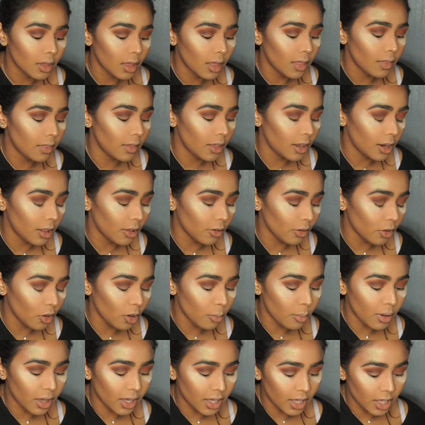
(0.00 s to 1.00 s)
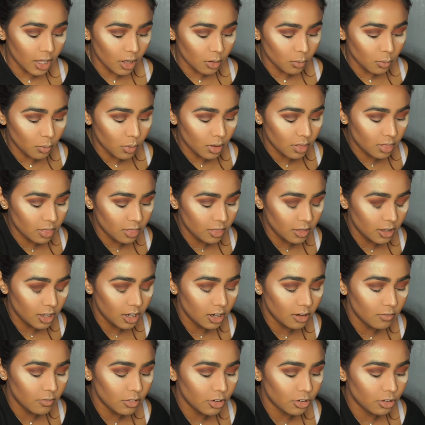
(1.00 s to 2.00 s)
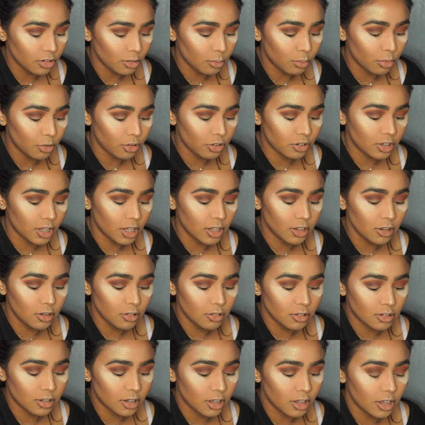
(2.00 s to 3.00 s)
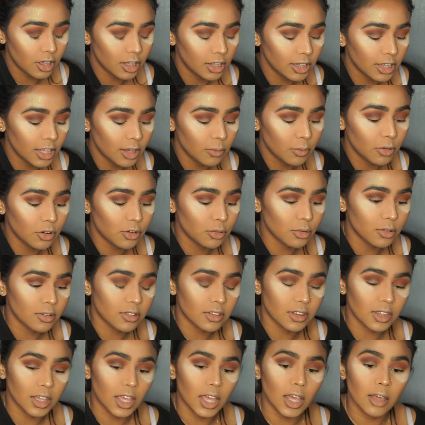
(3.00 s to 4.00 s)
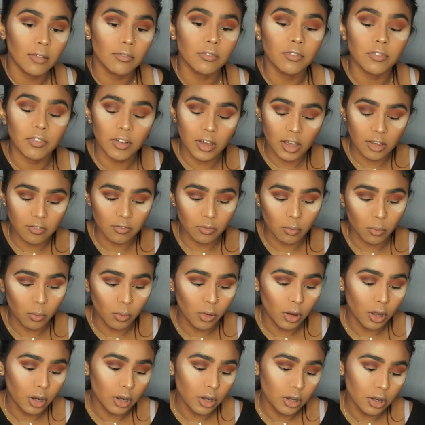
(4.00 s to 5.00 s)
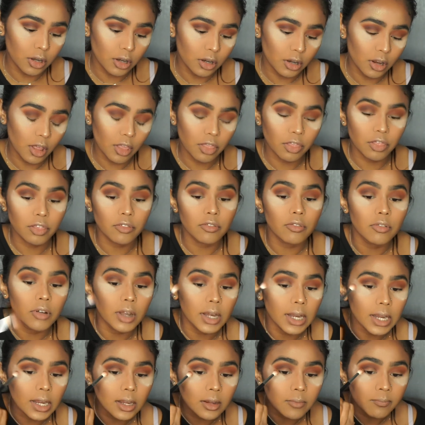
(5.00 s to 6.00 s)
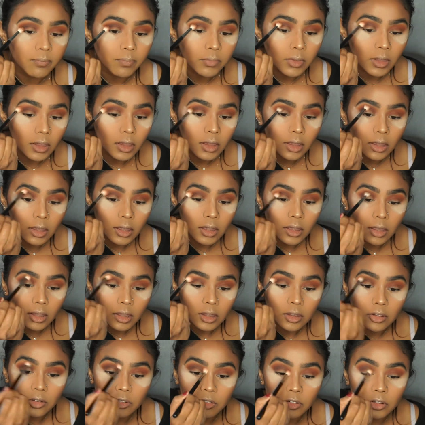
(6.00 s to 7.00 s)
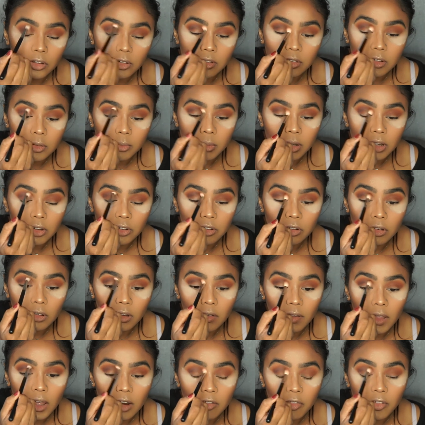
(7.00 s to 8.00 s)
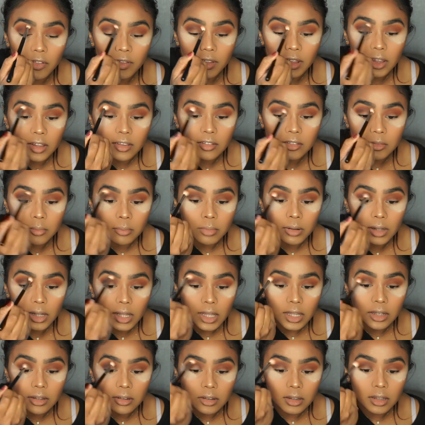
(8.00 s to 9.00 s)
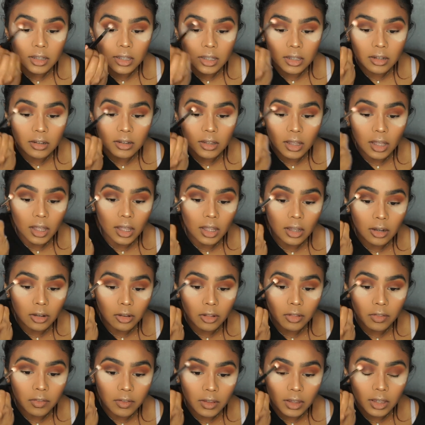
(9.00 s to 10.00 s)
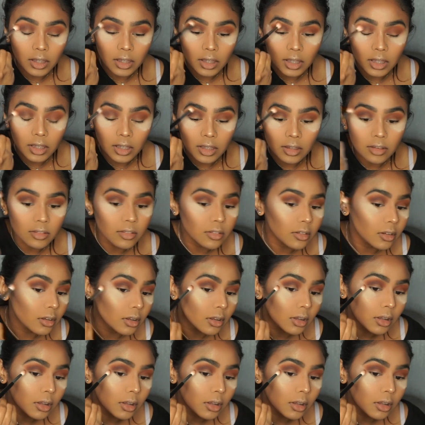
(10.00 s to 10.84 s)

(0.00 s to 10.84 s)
And then I'll go back in with the original brush I used earlier, which was the M513, just to make sure that everything's blended and nothing is